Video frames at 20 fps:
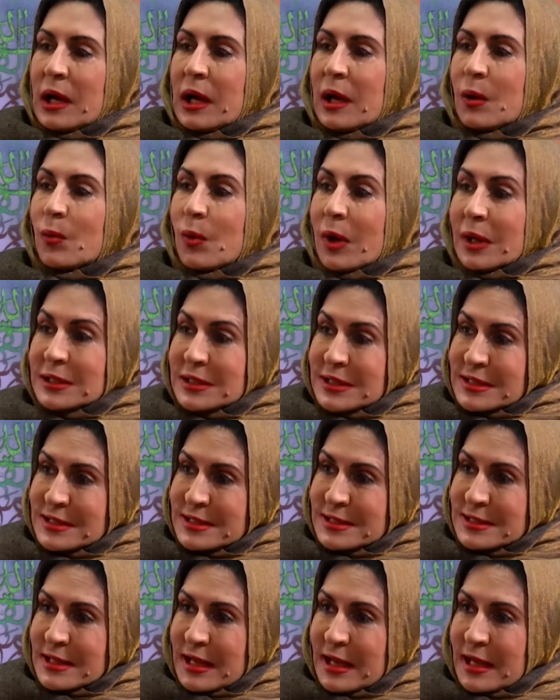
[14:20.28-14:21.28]
what is
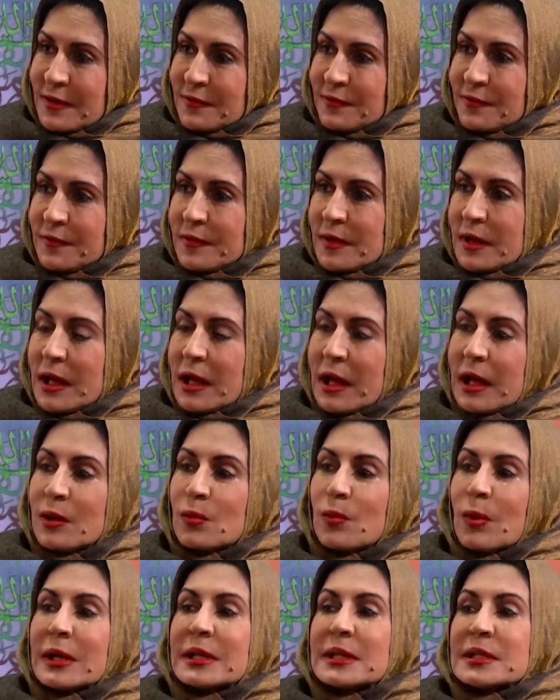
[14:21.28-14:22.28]
safe
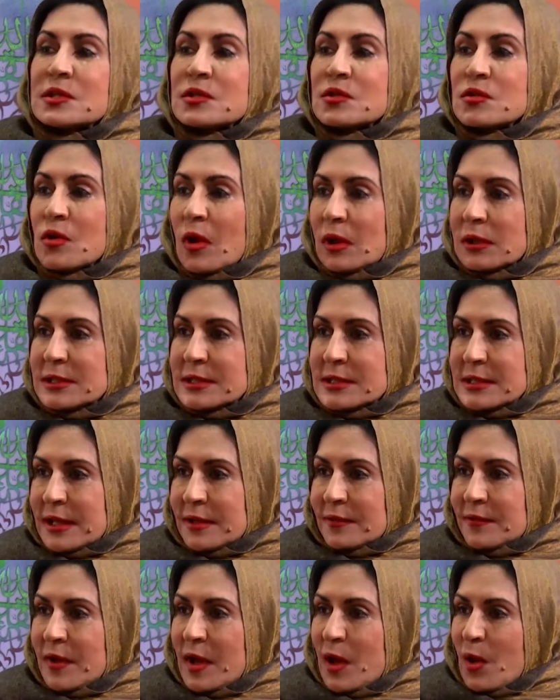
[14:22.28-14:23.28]
and what is not
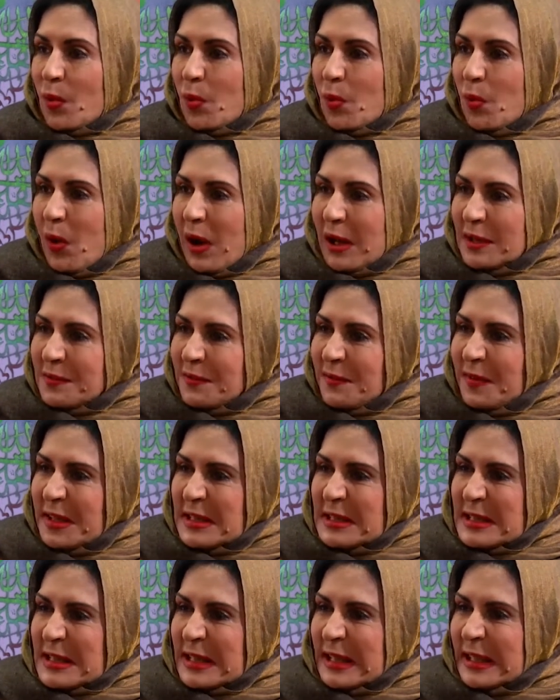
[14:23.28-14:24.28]
safe, what
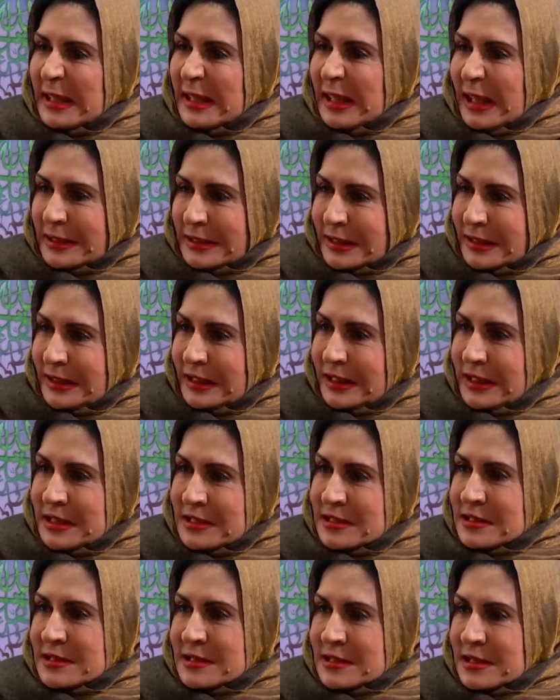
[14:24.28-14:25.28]
feels yucky
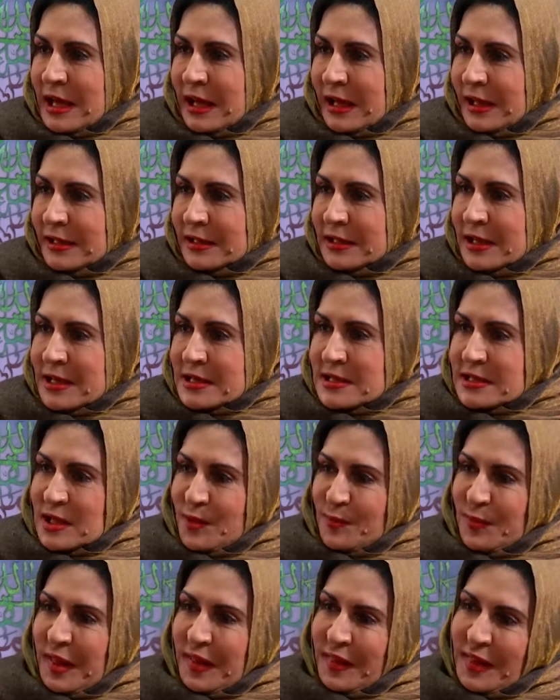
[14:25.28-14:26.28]
inside,
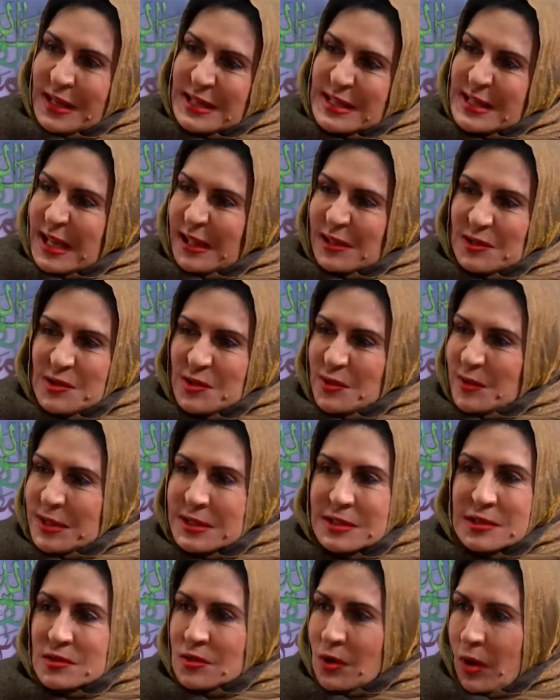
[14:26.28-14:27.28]
something that tells you
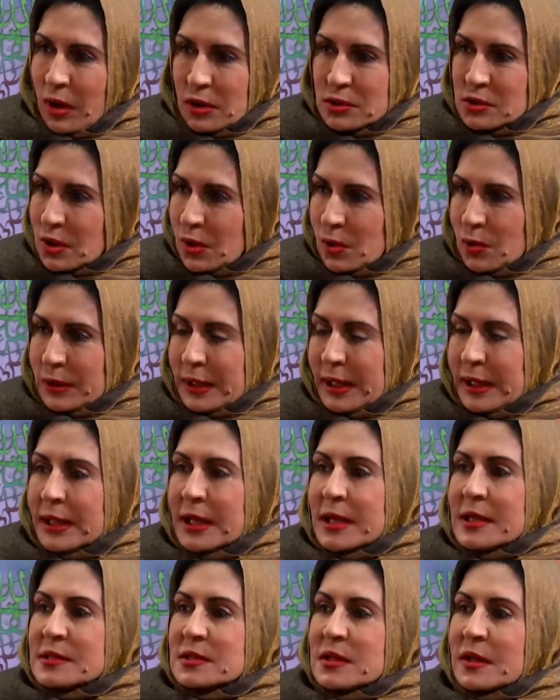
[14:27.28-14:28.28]
it's not
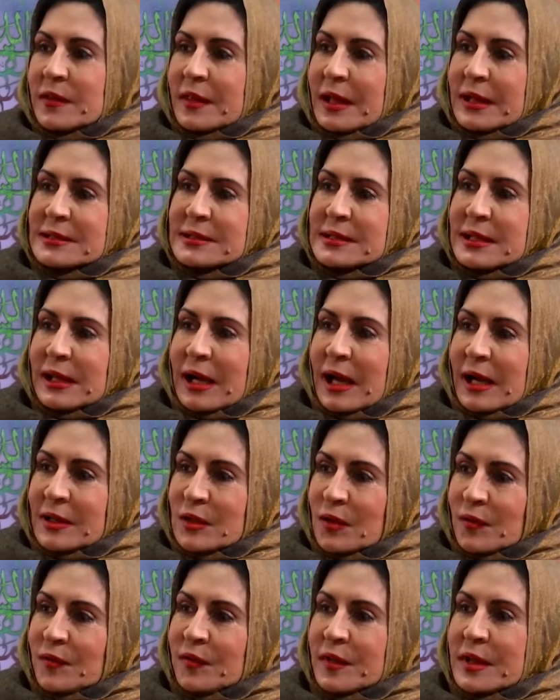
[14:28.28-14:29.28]
okay. So that's the kind
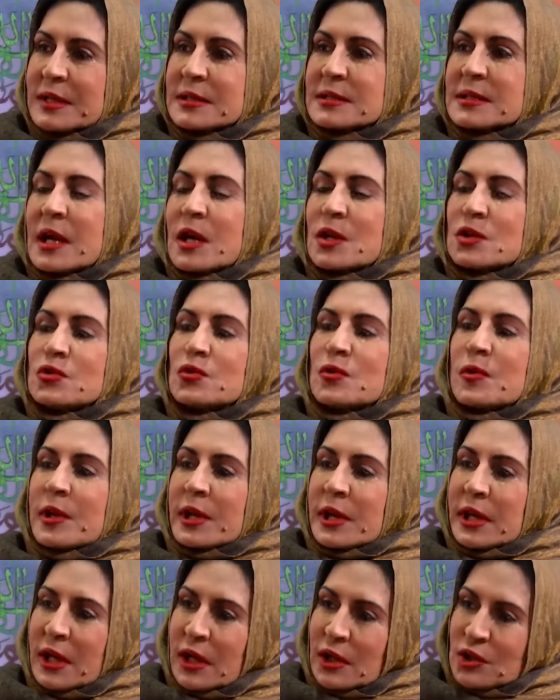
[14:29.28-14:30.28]
of things to
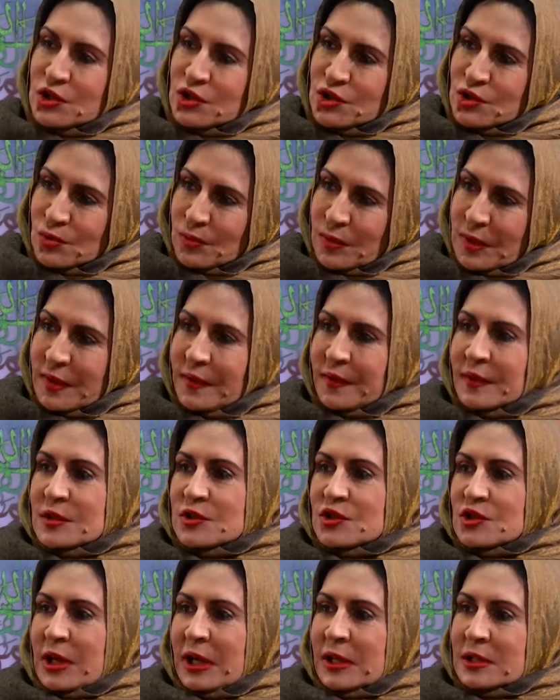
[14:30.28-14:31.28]
reassure the
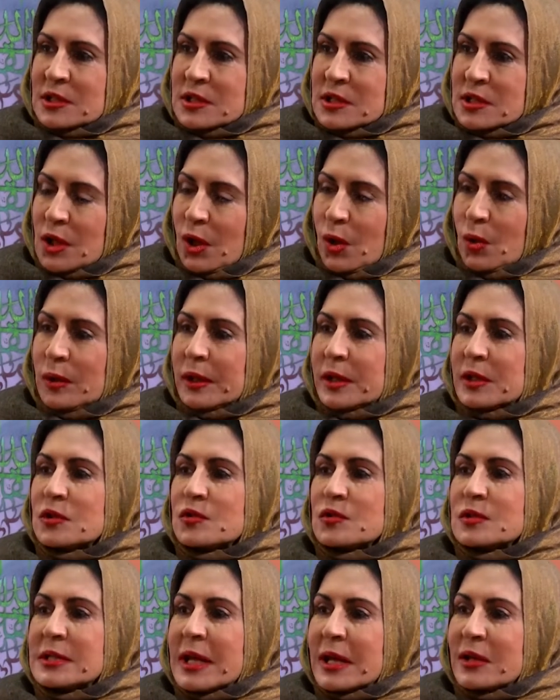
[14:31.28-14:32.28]
child slowly,
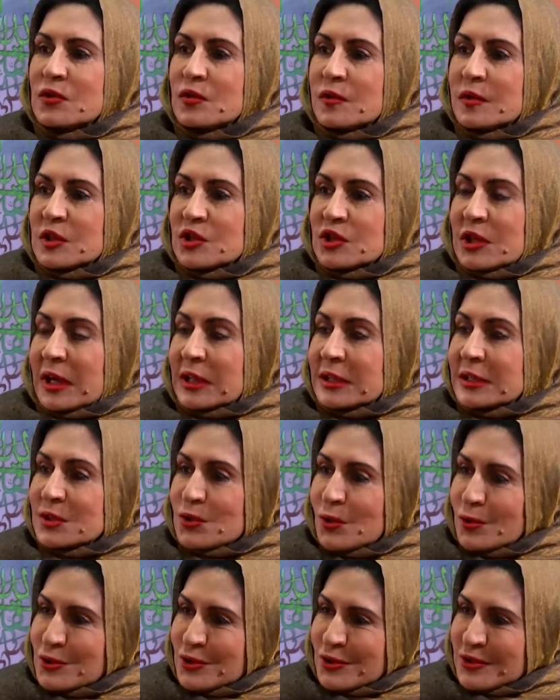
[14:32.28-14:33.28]
to say to the child, it's
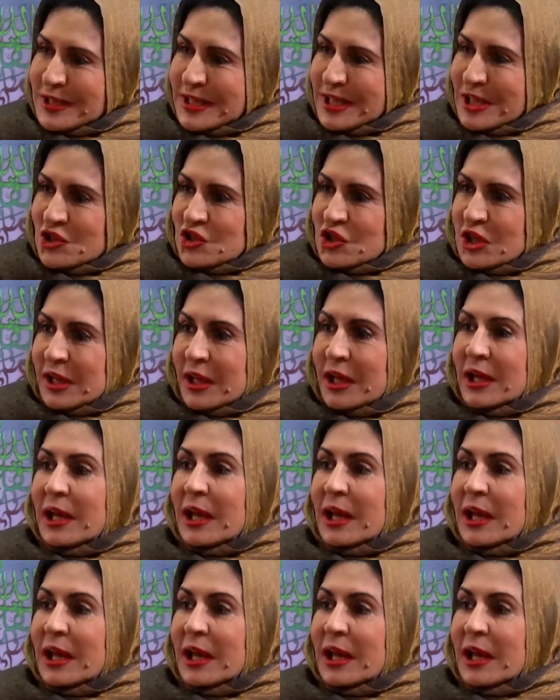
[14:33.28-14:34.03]
also teaching